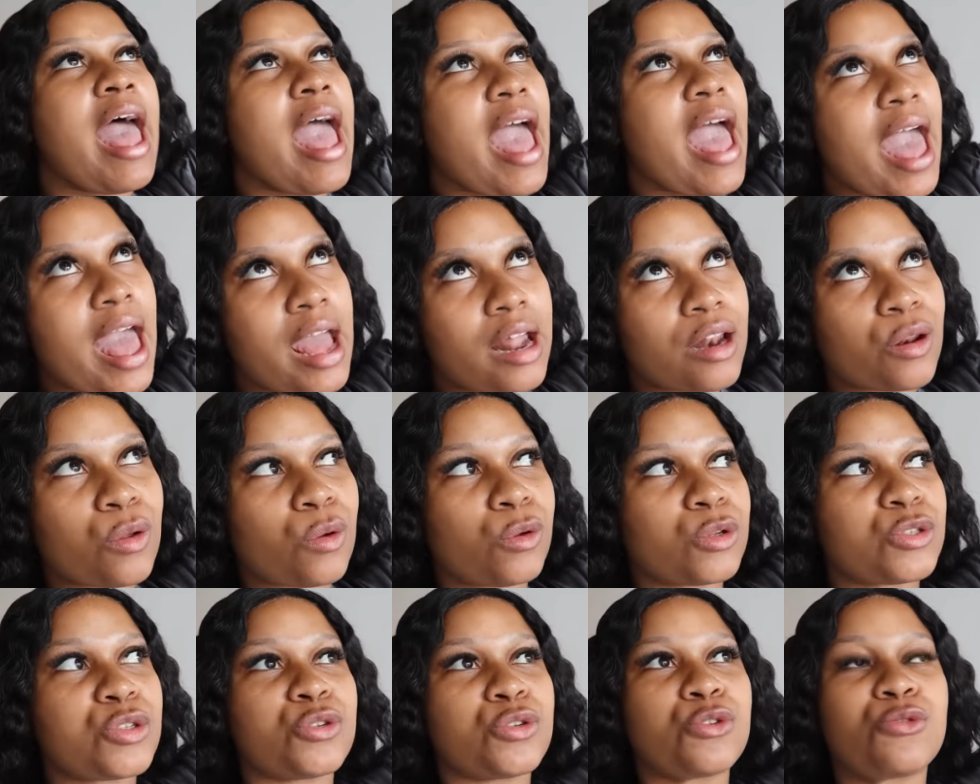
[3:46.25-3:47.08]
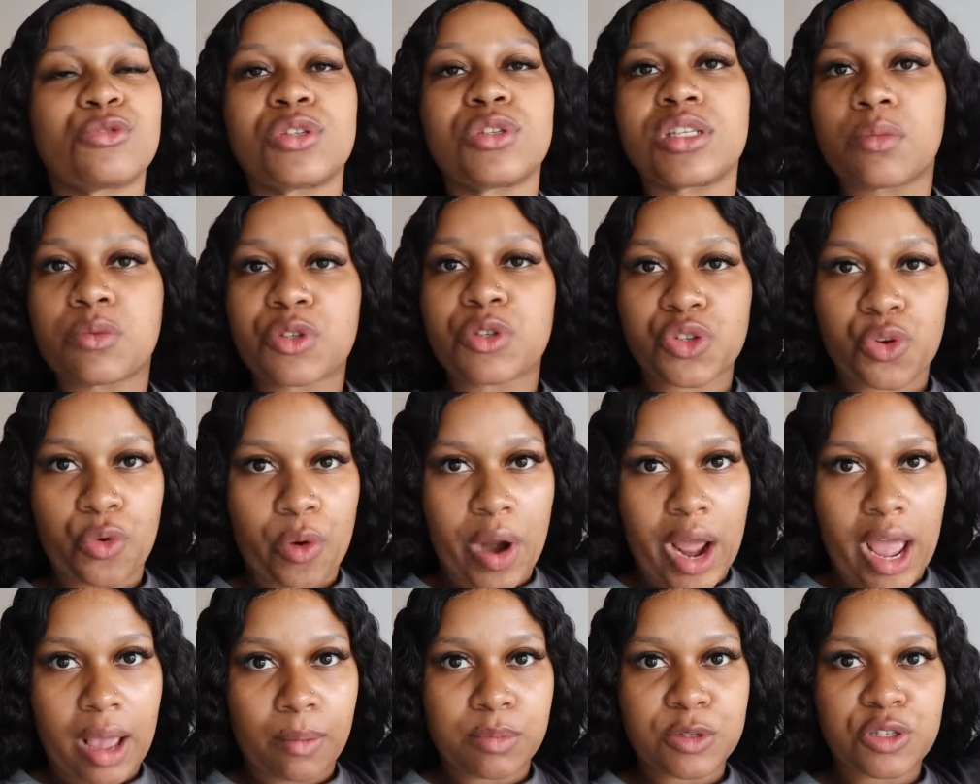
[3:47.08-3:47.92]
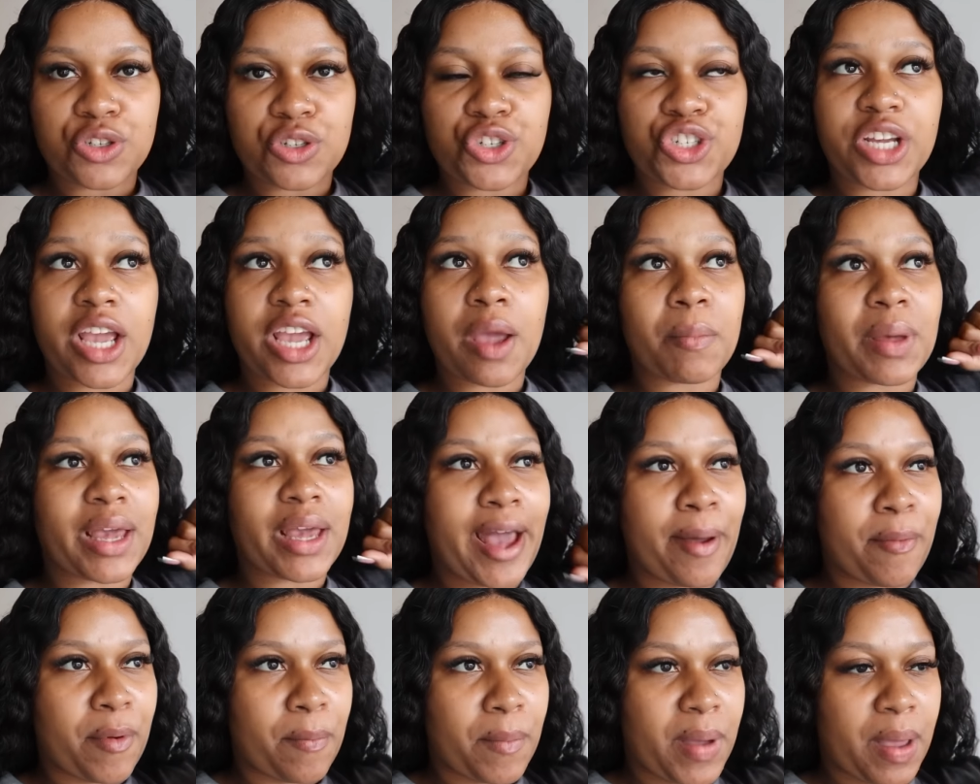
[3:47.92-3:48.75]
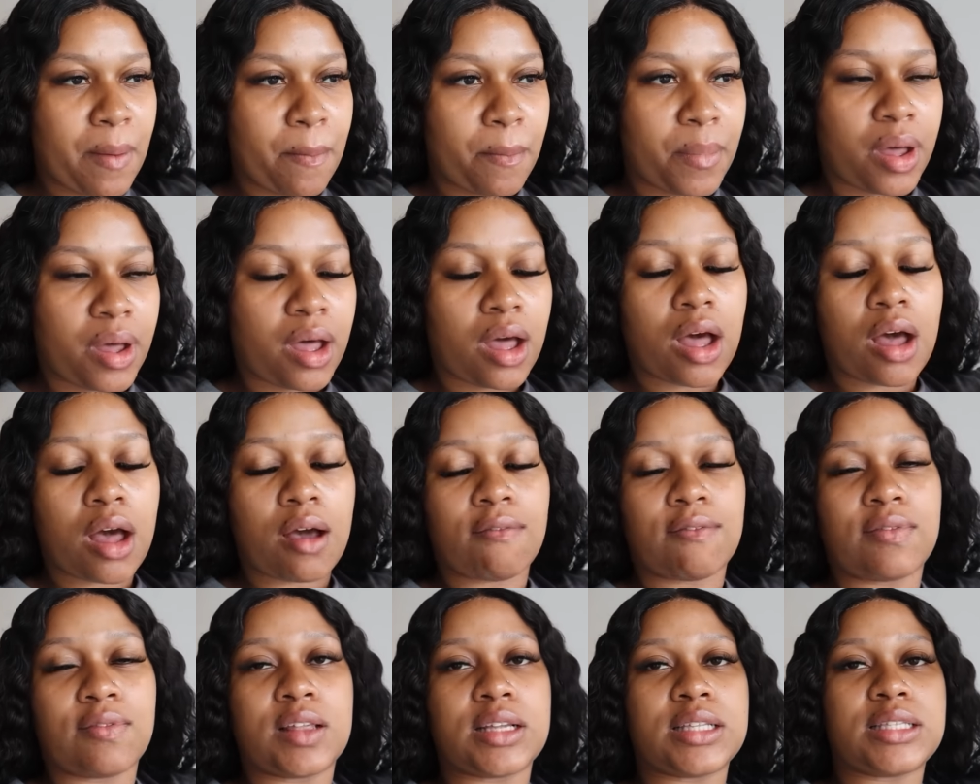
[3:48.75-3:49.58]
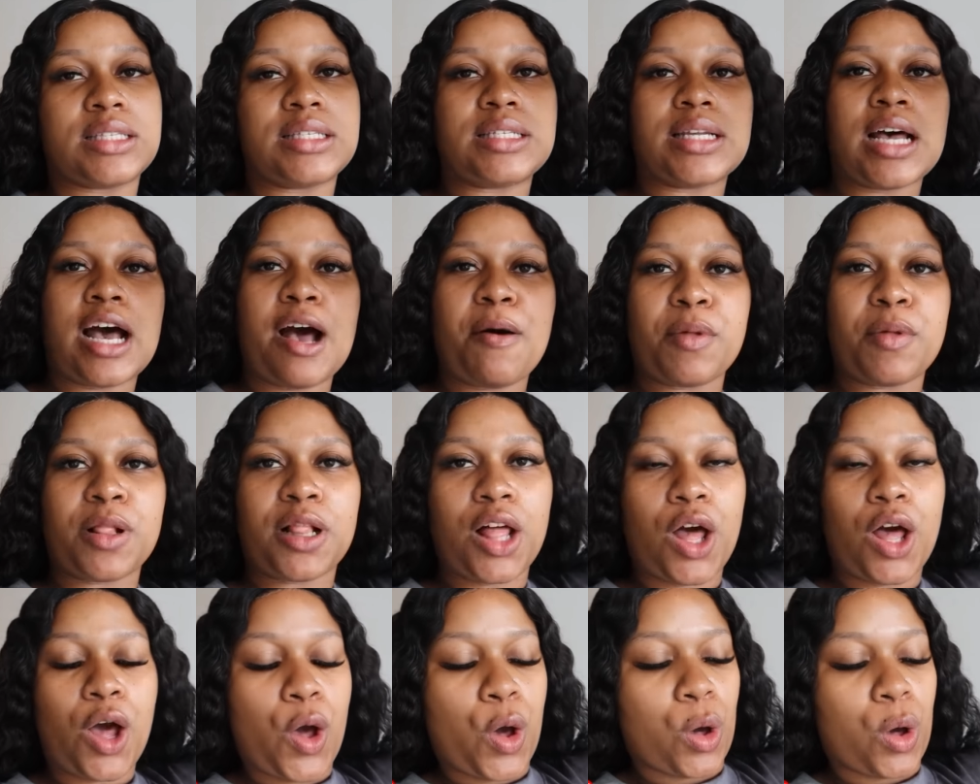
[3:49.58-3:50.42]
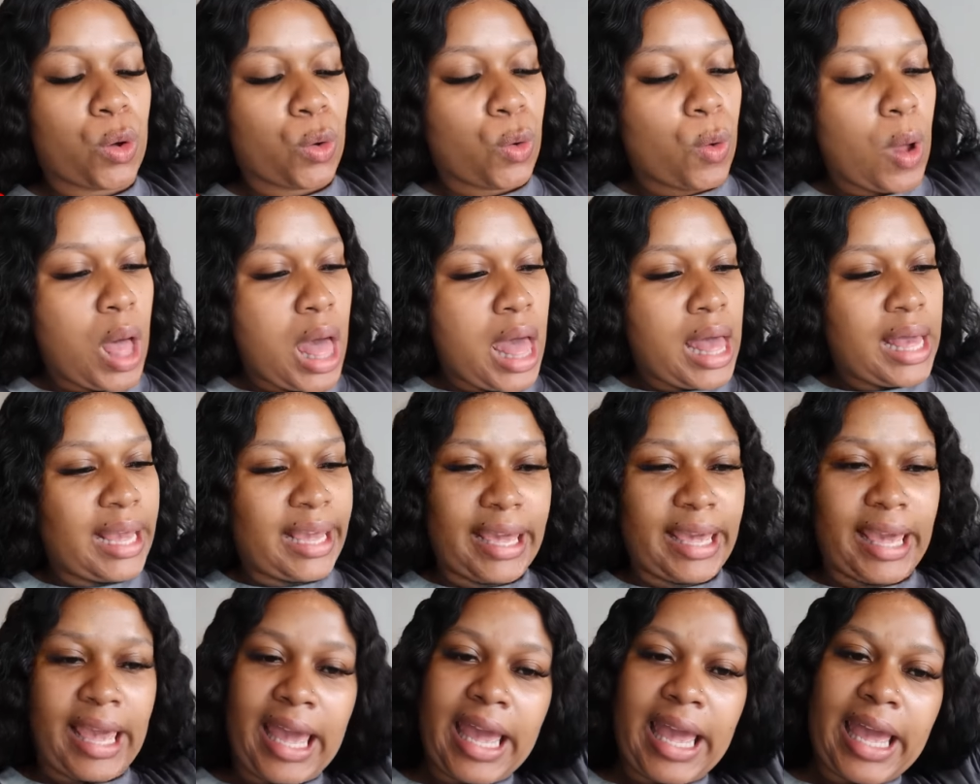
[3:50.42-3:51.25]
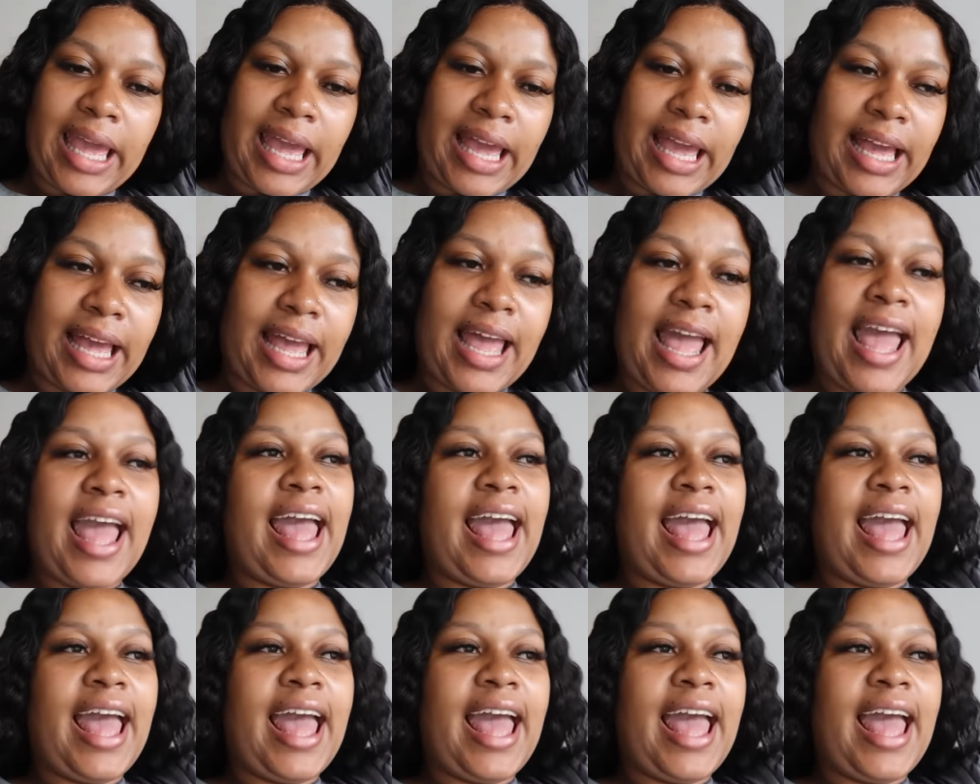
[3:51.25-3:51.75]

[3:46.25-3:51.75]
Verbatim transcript: and also do subscribe so that you can become a member of the DoubleOGang.